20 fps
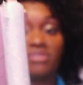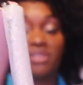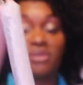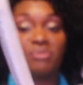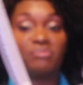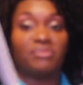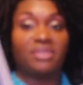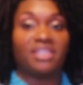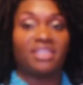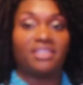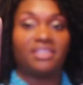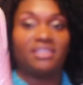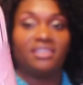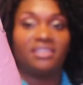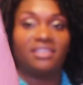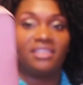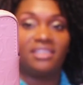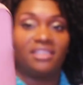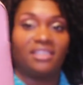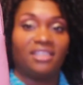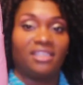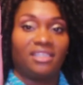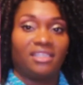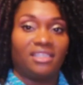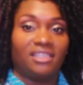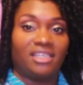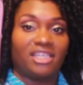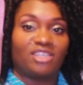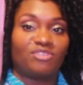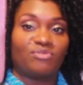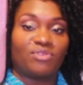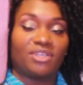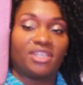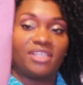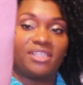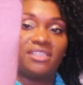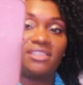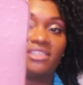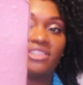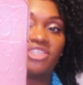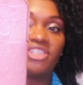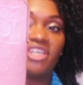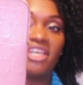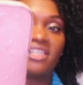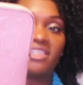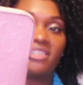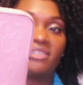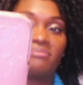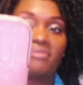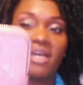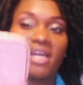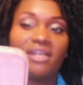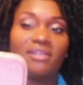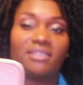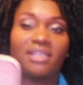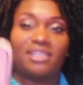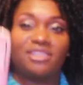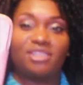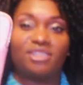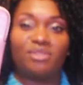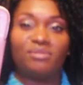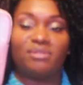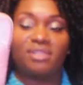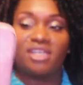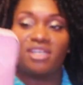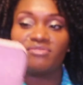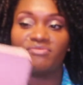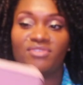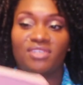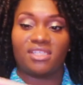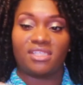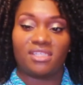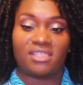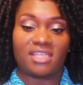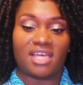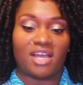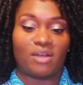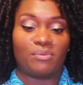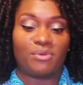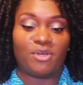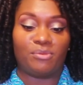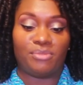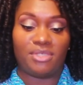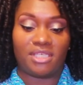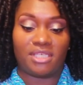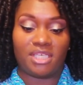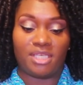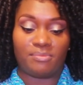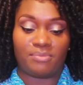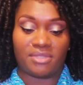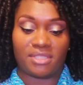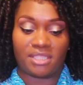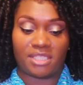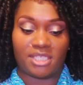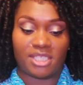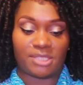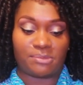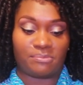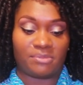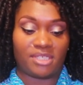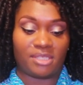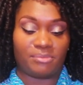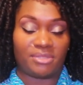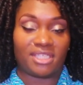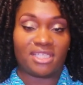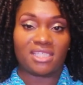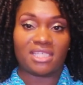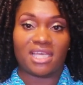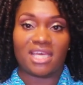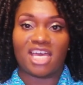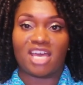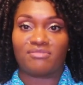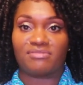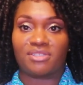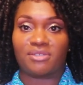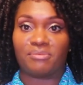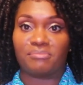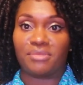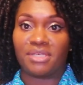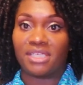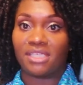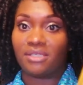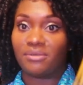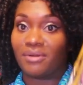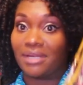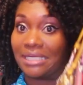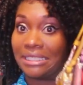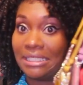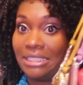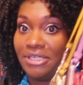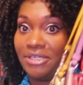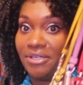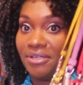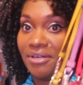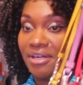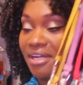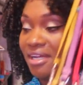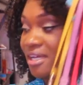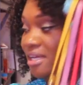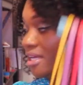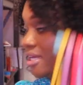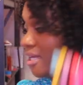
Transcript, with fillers: so many and forgetting to change them out. I do love this. I will be keeping this, but because I have so many right here,